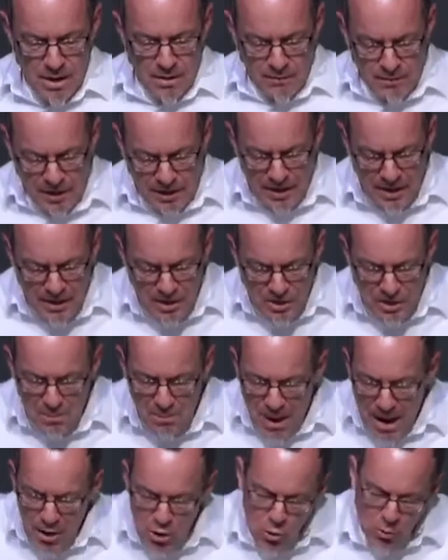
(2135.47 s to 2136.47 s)
He is the
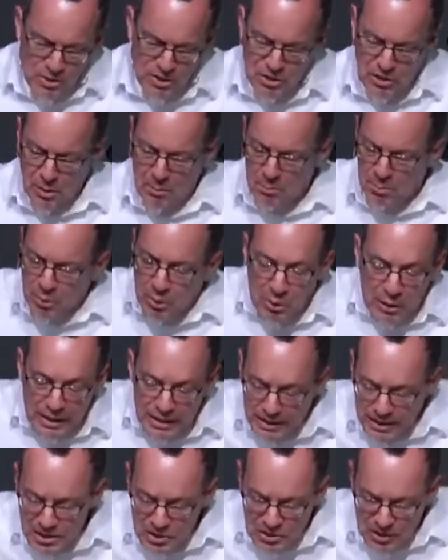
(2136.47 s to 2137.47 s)
man who is
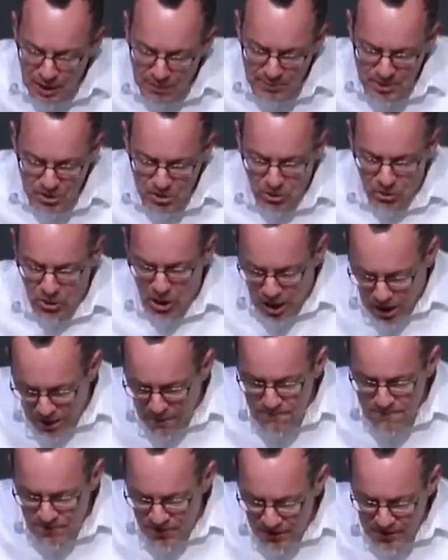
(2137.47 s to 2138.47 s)
completely skeptical
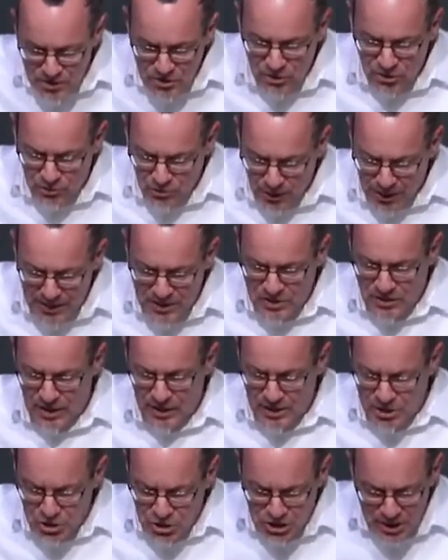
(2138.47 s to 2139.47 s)
of this grace that
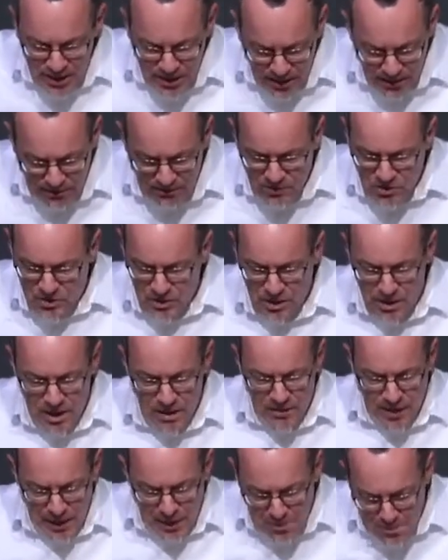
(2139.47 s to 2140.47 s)
achieves
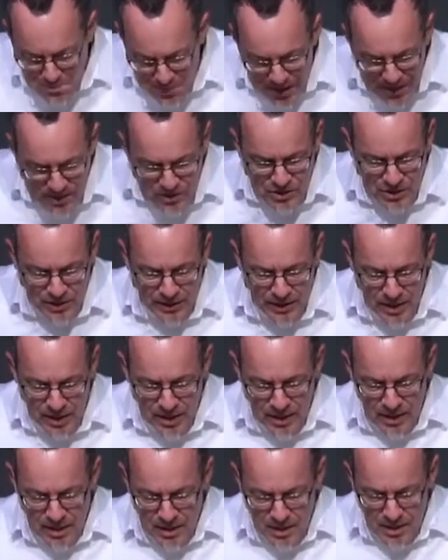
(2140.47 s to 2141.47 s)
that amazing
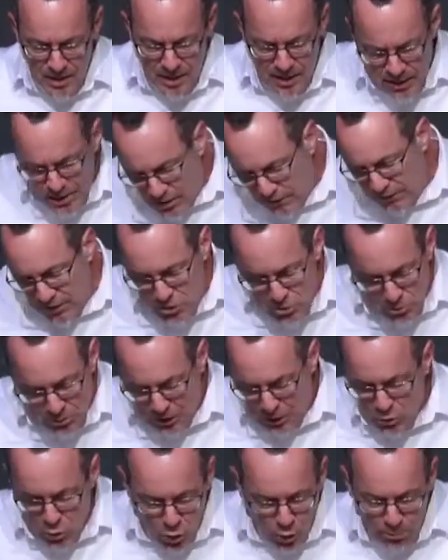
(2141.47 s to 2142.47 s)
individual
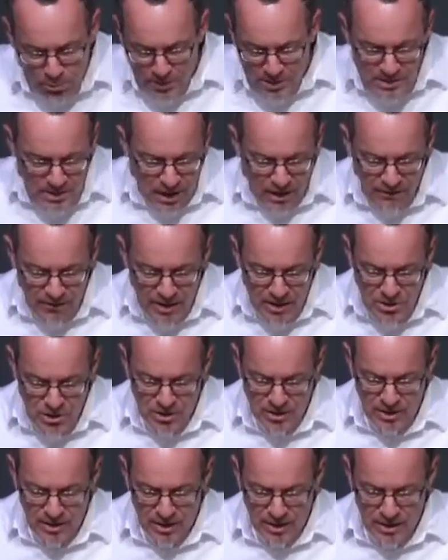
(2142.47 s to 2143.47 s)
and corporate
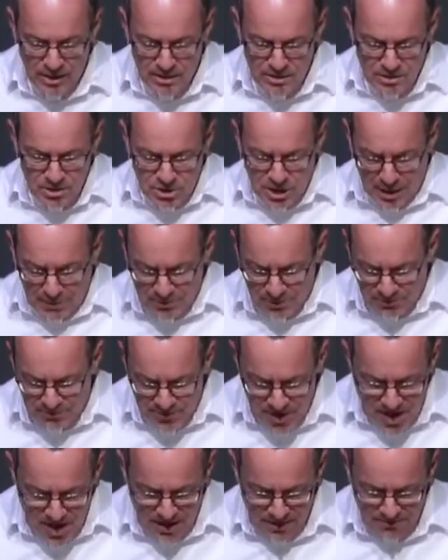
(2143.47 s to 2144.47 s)
salvation in chapter
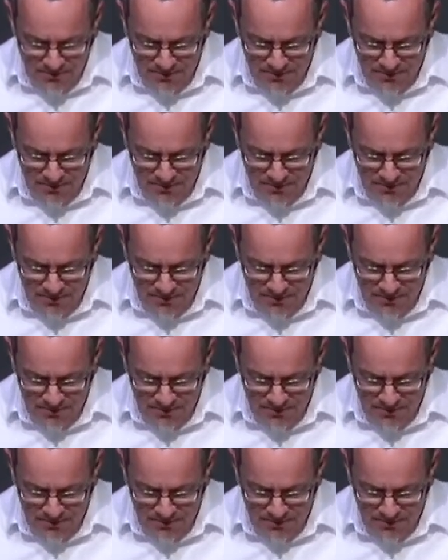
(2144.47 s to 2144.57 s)
5.